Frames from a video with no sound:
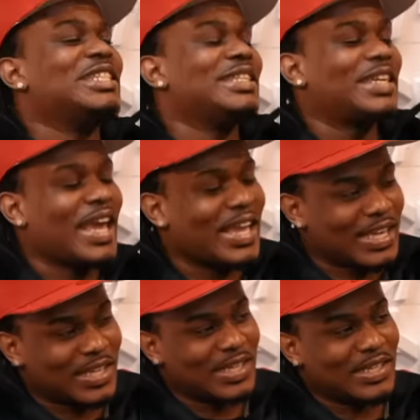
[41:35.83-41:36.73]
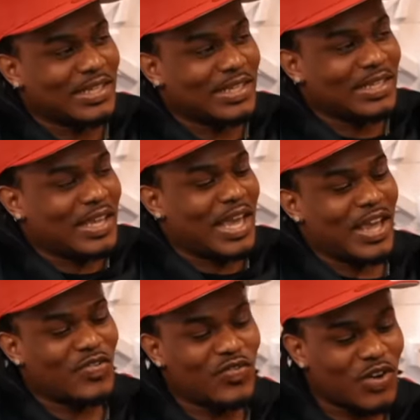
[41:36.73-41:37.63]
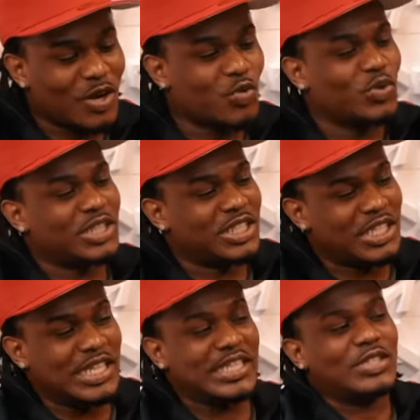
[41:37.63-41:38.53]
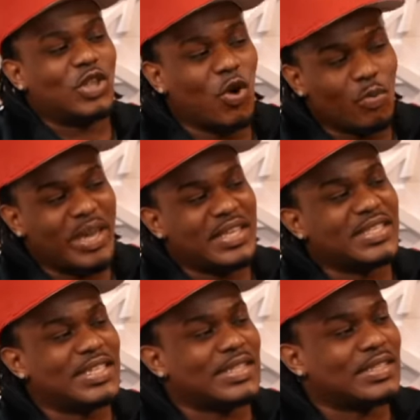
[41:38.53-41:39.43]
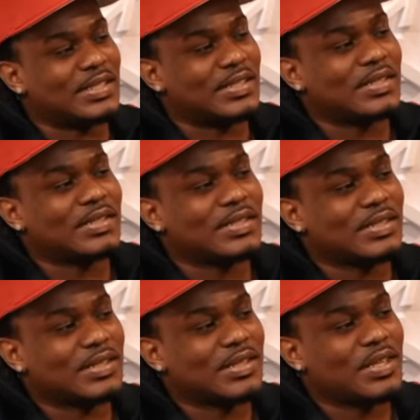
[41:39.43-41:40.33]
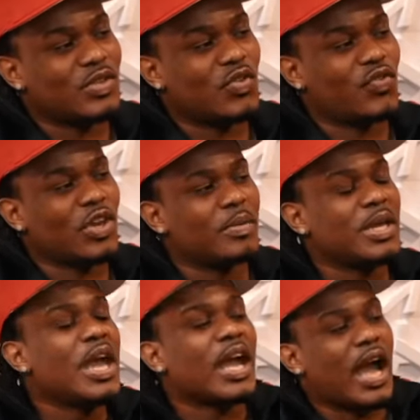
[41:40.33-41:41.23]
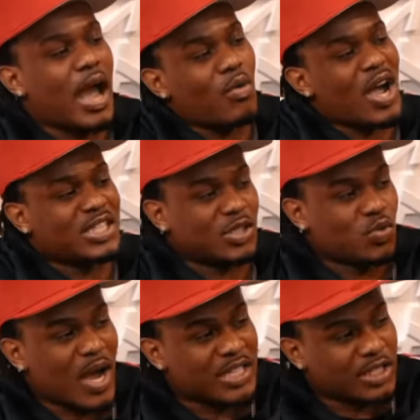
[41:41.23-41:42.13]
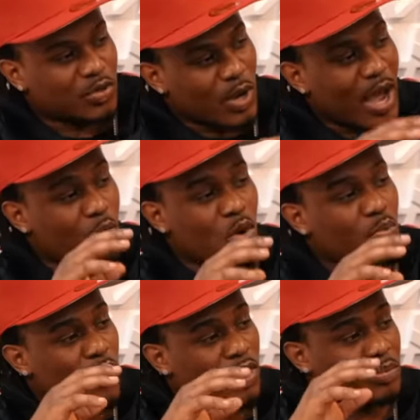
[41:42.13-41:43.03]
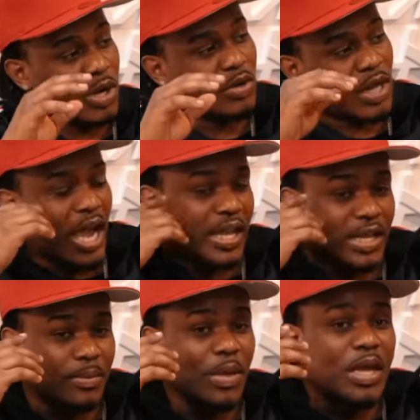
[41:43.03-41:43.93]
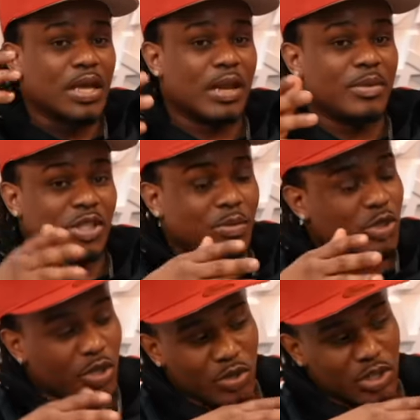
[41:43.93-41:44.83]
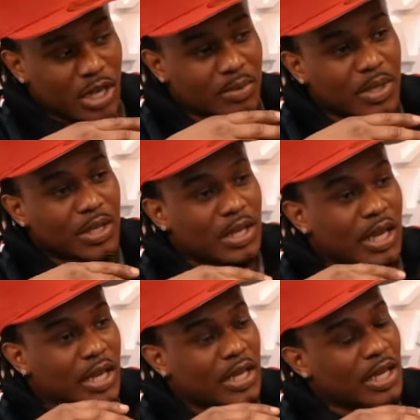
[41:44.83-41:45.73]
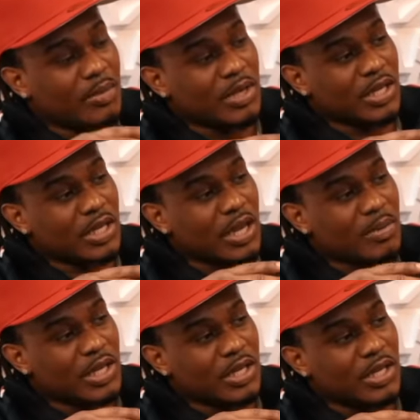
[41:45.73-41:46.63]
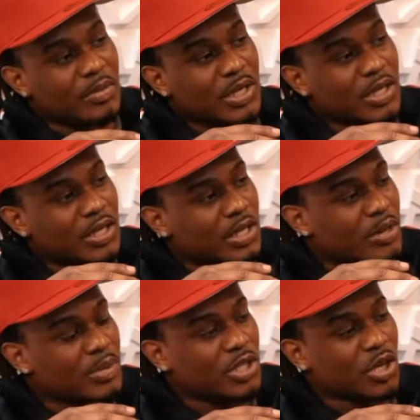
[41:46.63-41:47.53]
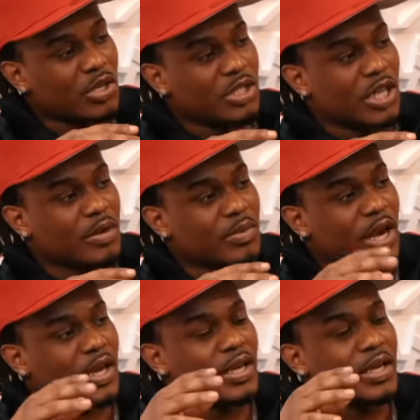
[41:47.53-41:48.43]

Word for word: GDK and fucking with GD don't make sense. You, feel me? I watch this, watch this. At one point, bro. All right, look. Let me let me yeah, show you something. Let, let, me let me, let me let me show you something. Look, right?